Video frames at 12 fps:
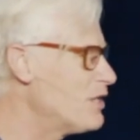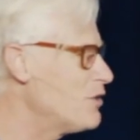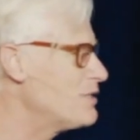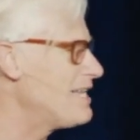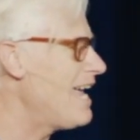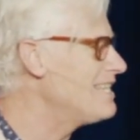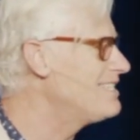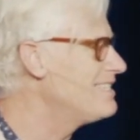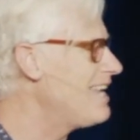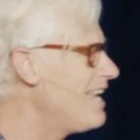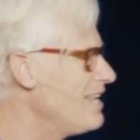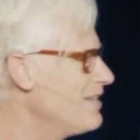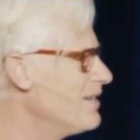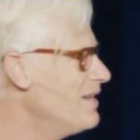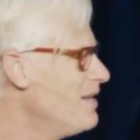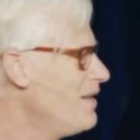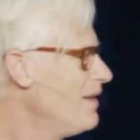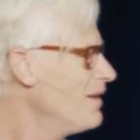your dad today,
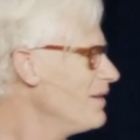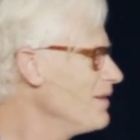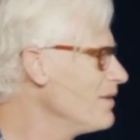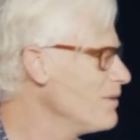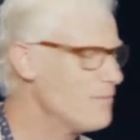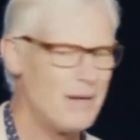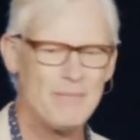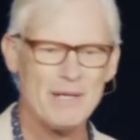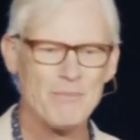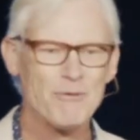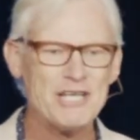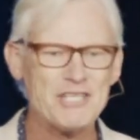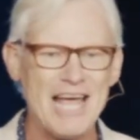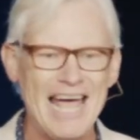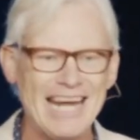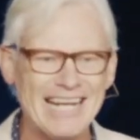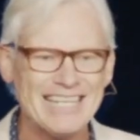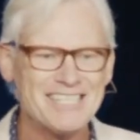you might be
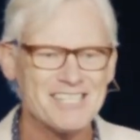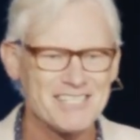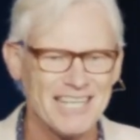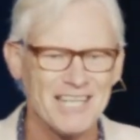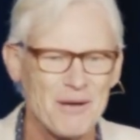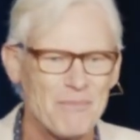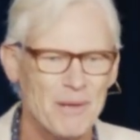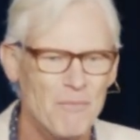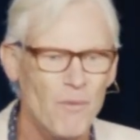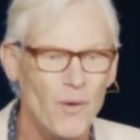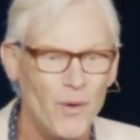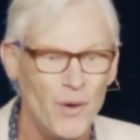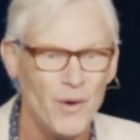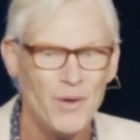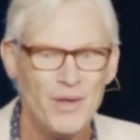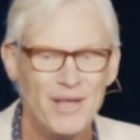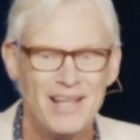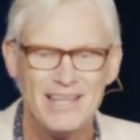appreciating it just a little bit more
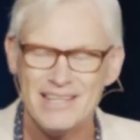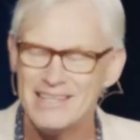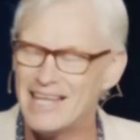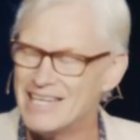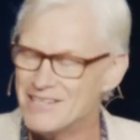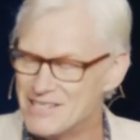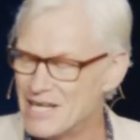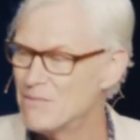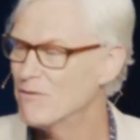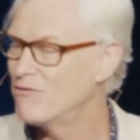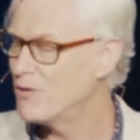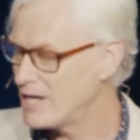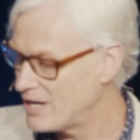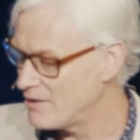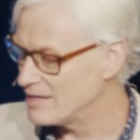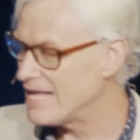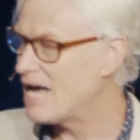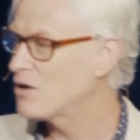than you did before hearing that.